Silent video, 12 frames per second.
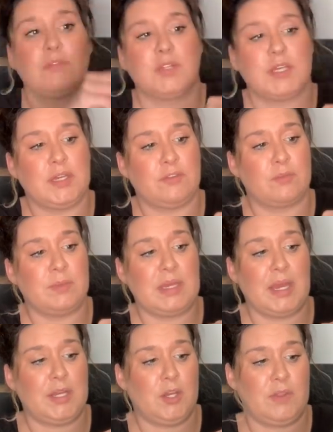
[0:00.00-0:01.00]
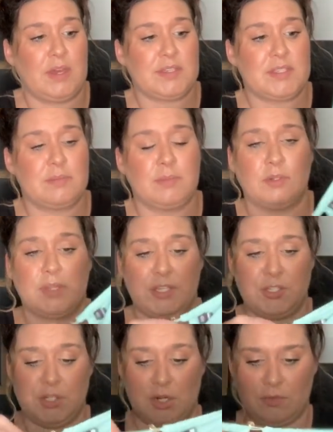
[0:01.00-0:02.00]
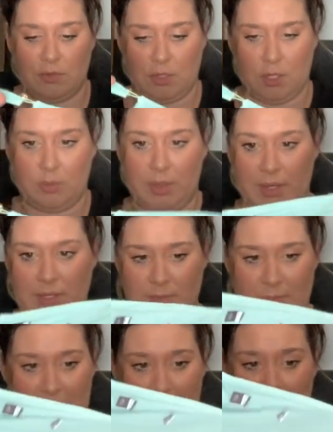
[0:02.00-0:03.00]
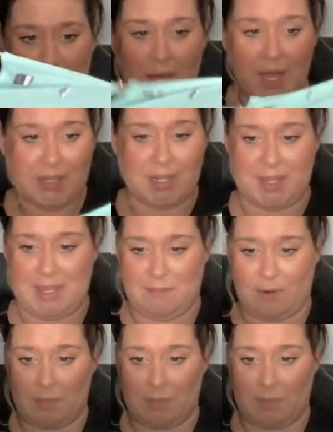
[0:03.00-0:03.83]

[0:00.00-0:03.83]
Lucky for me, I know that symbol. That's Jennifer Lopez. But unlucky for